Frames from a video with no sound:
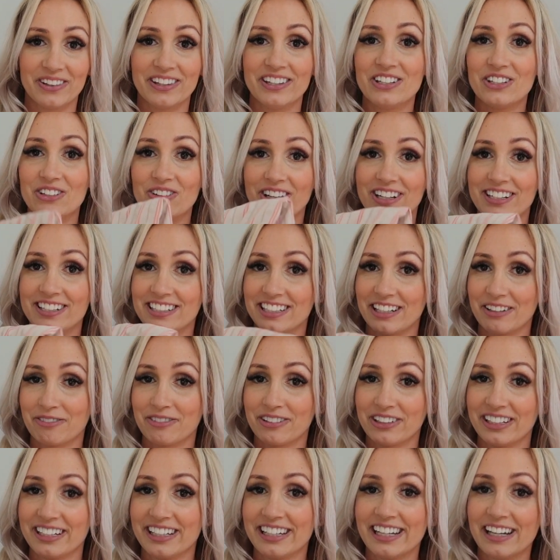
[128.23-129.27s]
then you can
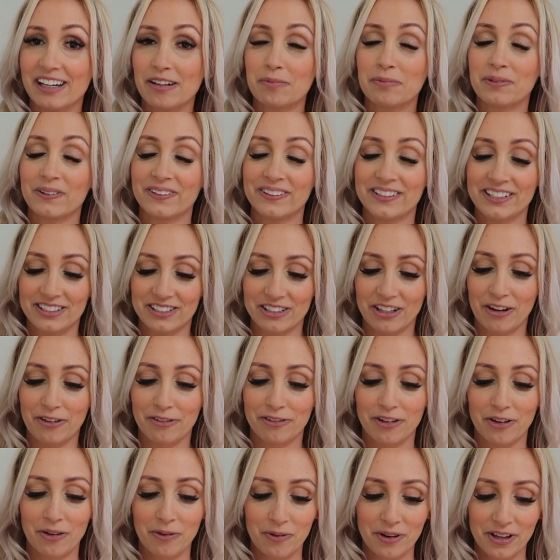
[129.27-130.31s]
definitely pull this off
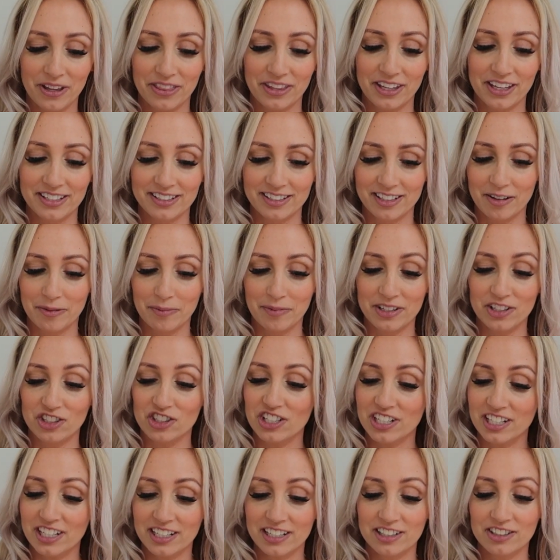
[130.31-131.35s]
with some
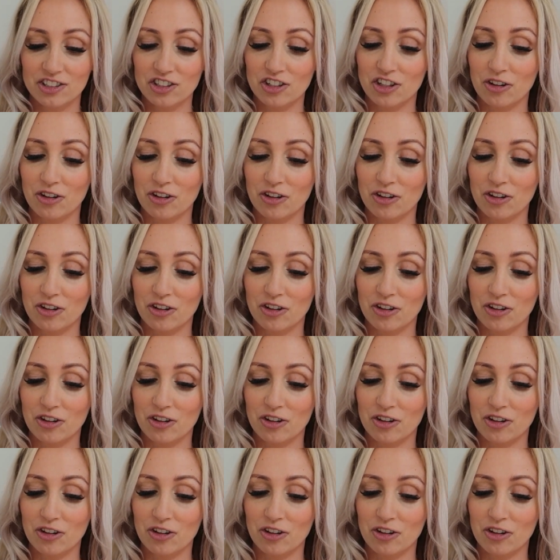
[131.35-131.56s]
jeans.